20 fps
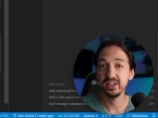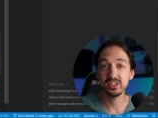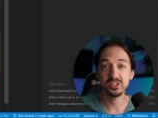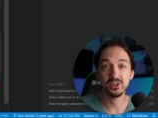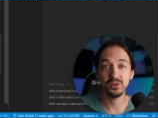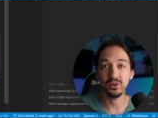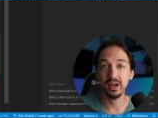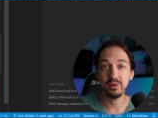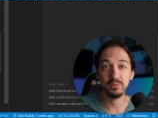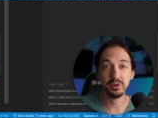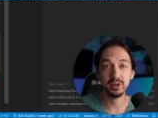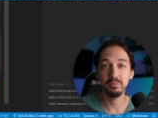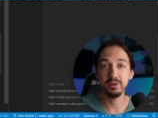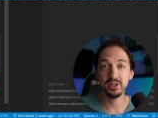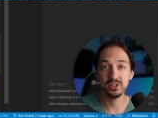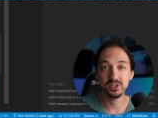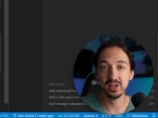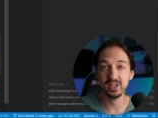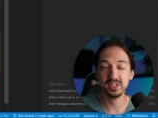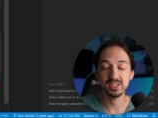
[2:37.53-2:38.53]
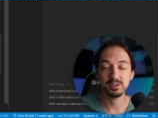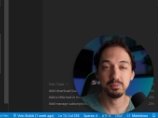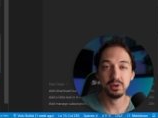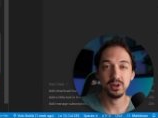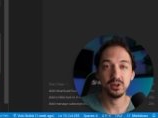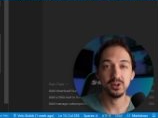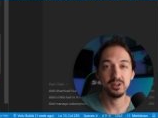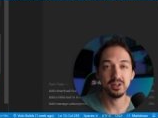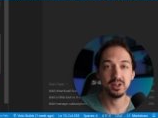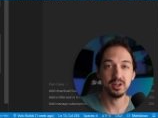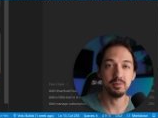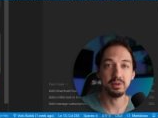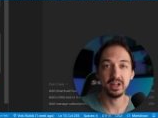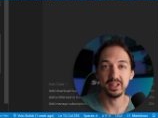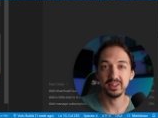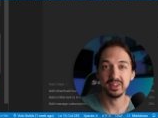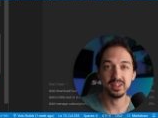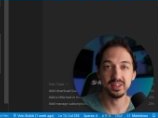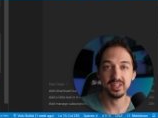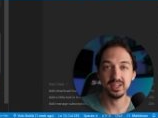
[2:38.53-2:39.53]
So I want to be transparent
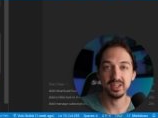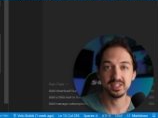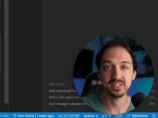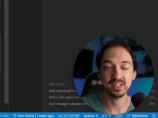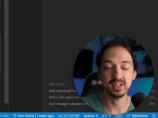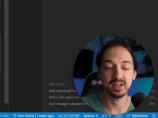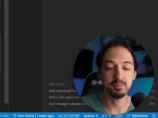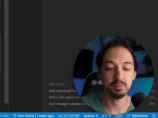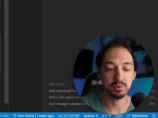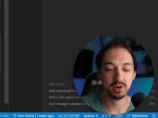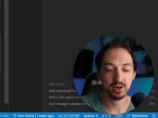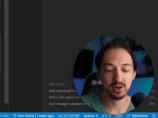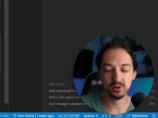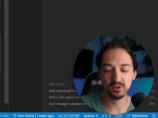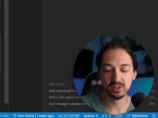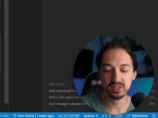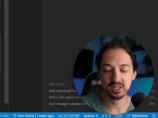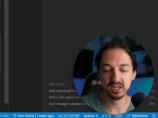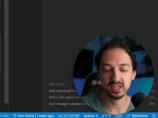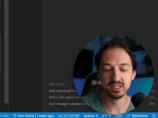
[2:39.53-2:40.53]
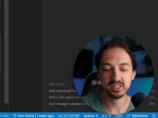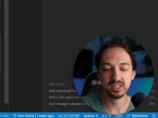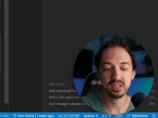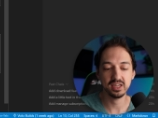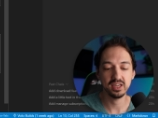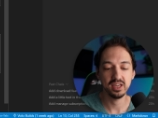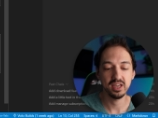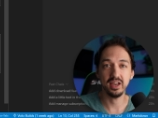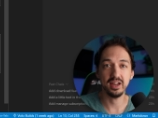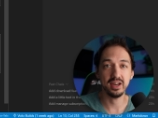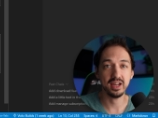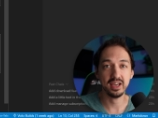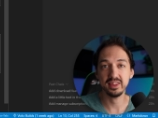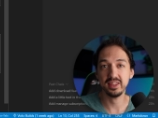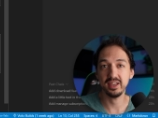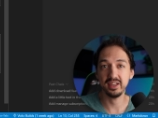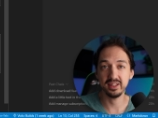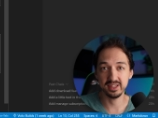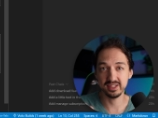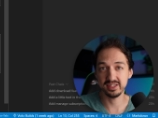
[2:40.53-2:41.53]
about the things that I'm prioritizing, and I
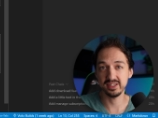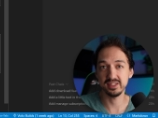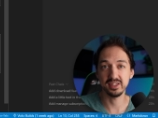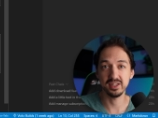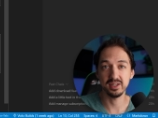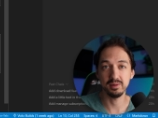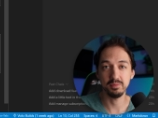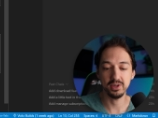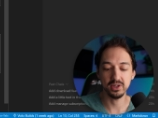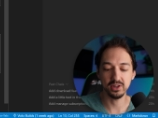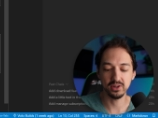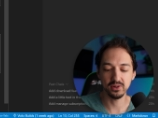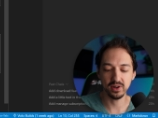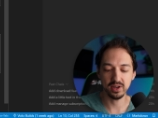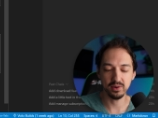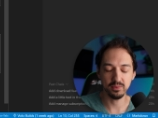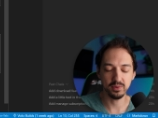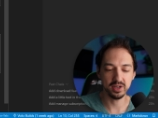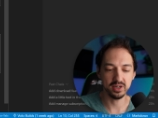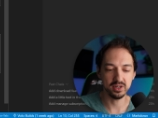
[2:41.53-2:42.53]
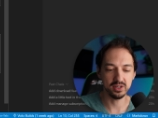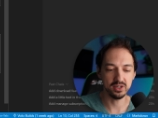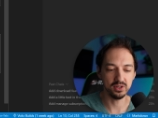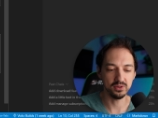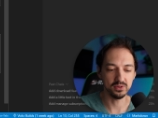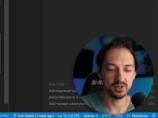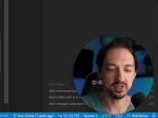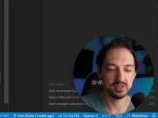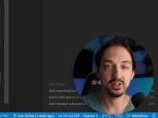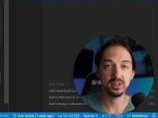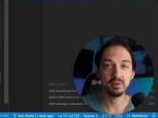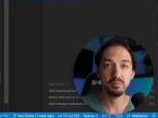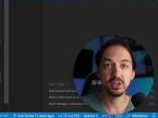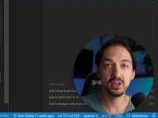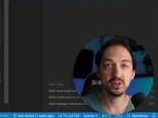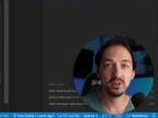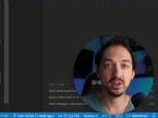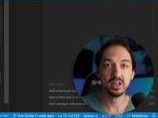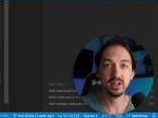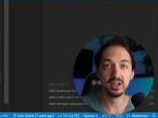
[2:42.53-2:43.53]
think this is going to be a great way to do it. So let me
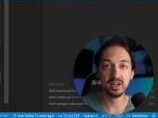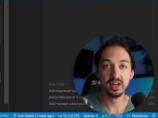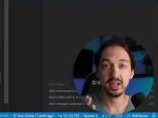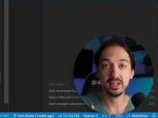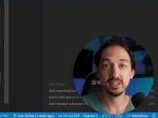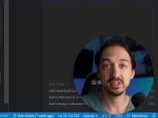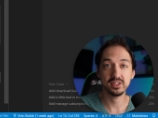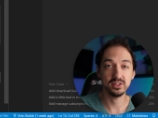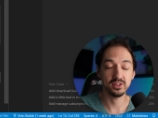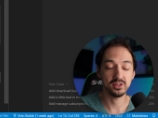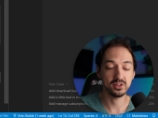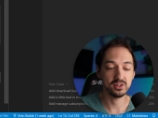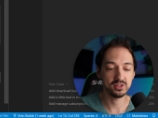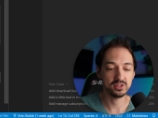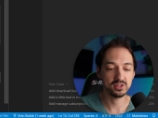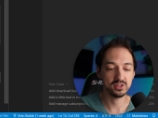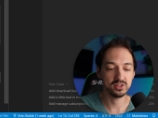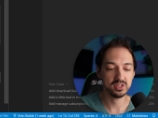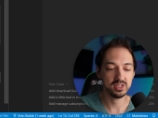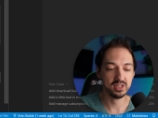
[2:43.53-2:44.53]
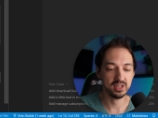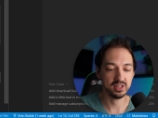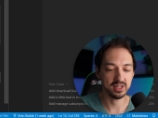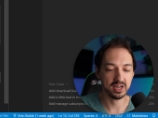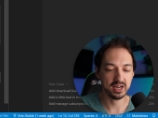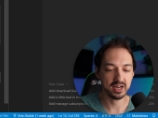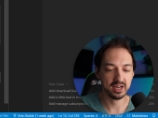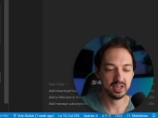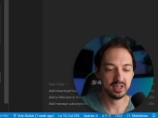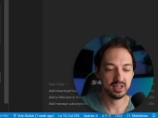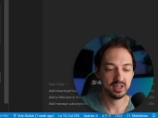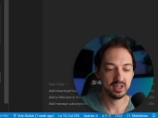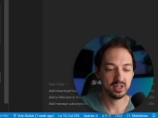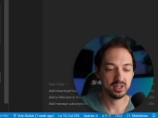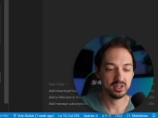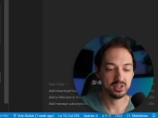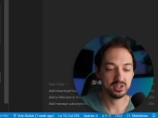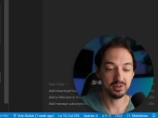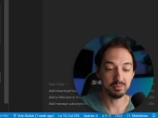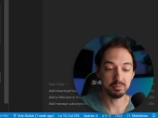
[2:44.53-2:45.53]
go ahead and ask the Cursor CLI
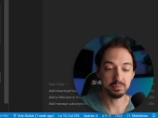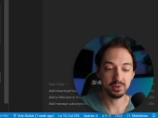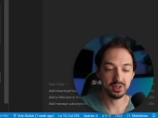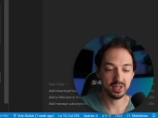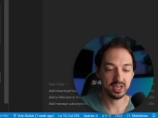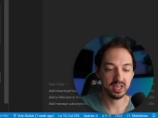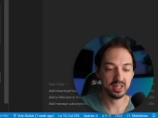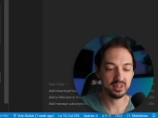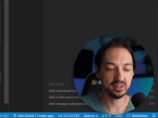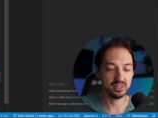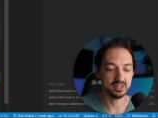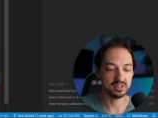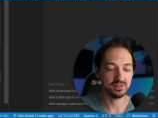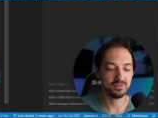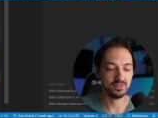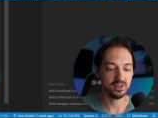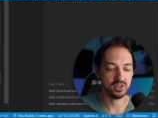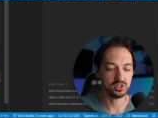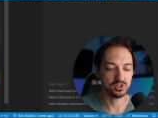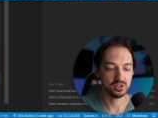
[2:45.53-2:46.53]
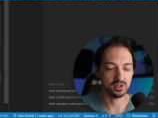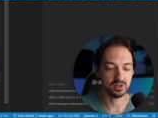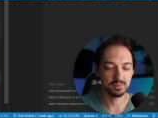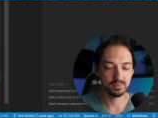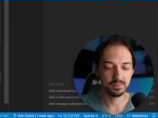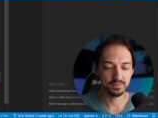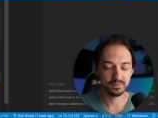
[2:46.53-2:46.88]
to plan this feature.